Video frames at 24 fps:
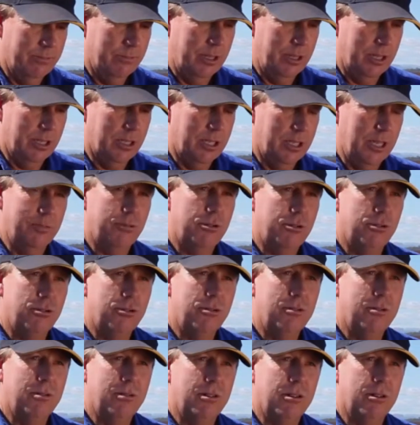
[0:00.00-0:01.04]

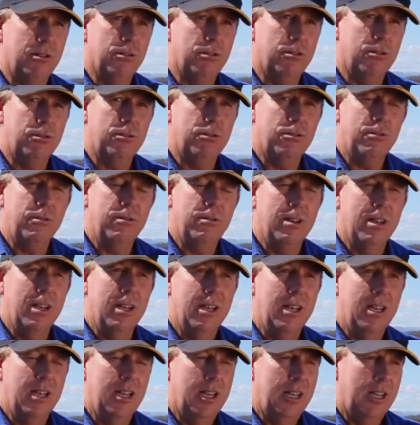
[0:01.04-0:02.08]
exceptional on corn,
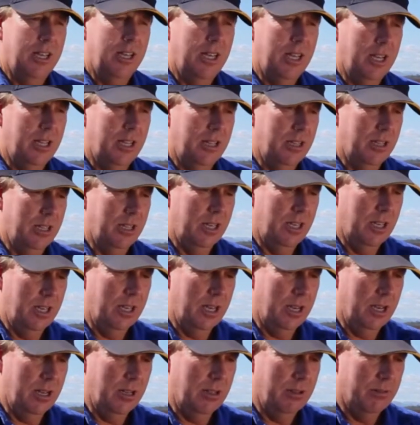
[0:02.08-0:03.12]
and
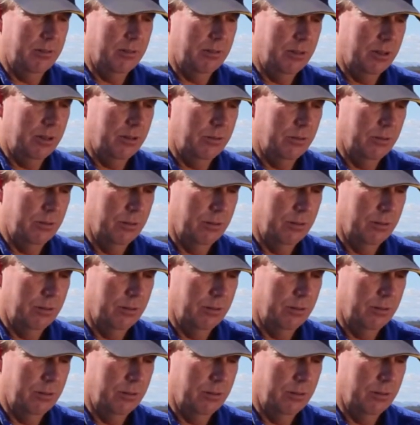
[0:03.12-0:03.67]
the